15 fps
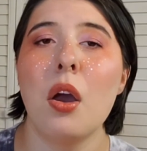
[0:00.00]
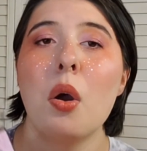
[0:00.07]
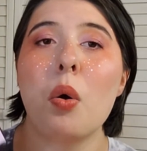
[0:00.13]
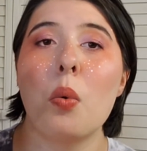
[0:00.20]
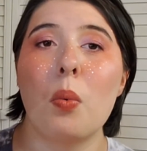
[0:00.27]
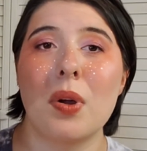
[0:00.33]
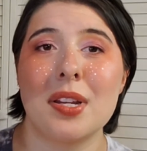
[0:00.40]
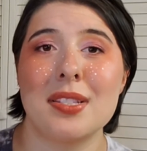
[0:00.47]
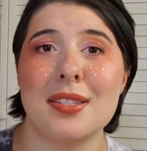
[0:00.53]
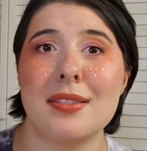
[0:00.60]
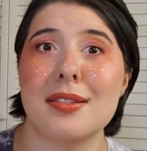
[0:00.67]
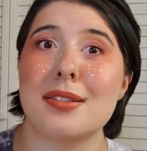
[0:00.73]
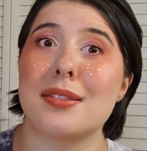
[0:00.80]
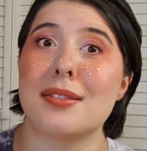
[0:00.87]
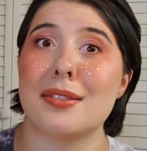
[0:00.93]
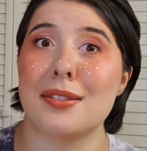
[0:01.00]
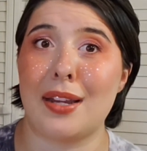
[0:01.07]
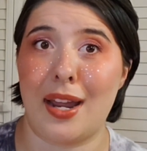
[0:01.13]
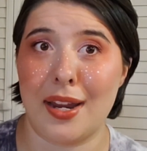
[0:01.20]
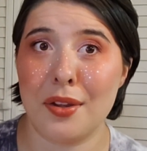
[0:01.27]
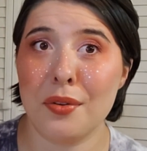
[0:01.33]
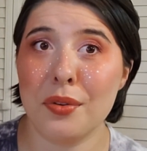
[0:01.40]
One is in the
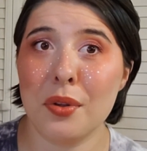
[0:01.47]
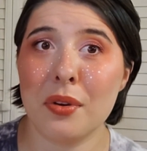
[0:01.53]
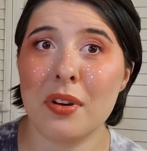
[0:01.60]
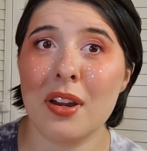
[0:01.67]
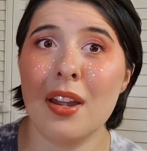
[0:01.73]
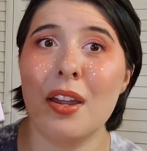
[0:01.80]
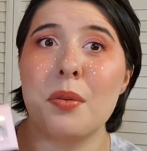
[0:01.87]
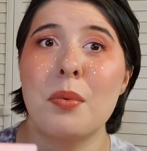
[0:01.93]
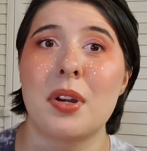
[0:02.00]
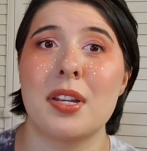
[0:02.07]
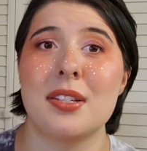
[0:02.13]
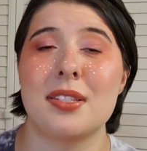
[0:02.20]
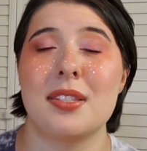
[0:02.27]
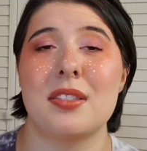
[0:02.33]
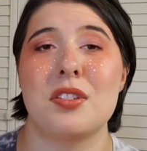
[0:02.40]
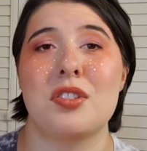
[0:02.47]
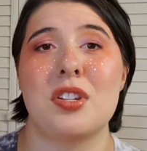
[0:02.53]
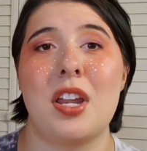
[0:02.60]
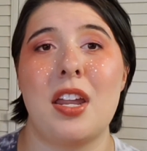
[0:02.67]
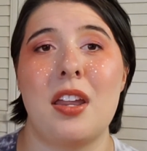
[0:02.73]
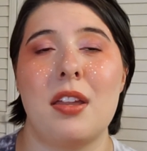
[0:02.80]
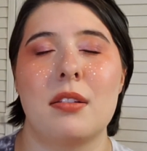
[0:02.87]
style Nora, and one is in the
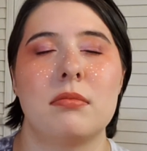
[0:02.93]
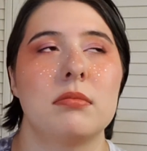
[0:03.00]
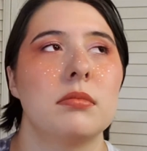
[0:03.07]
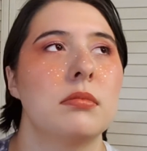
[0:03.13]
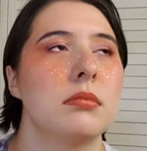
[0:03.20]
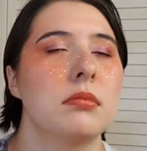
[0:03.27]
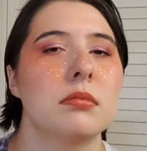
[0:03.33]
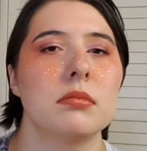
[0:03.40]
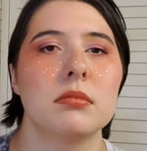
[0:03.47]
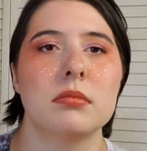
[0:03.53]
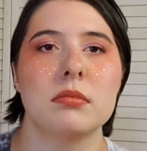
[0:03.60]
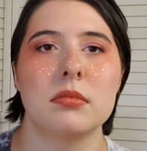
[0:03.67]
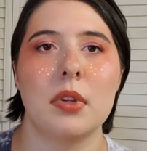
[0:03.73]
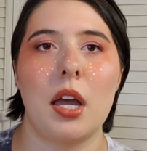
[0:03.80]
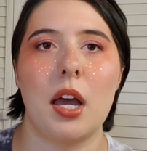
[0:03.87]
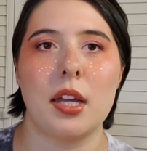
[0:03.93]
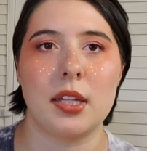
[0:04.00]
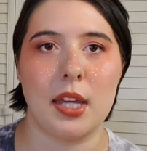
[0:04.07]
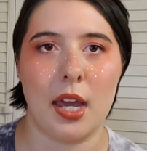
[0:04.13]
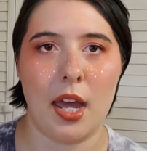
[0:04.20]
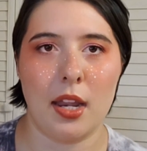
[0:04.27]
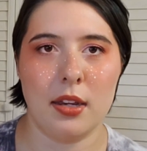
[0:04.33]
shade...
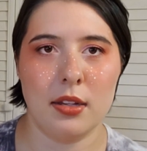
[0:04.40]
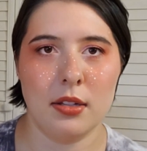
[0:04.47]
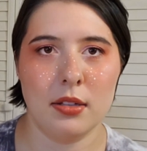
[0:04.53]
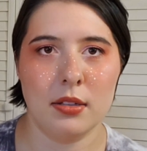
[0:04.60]
Again?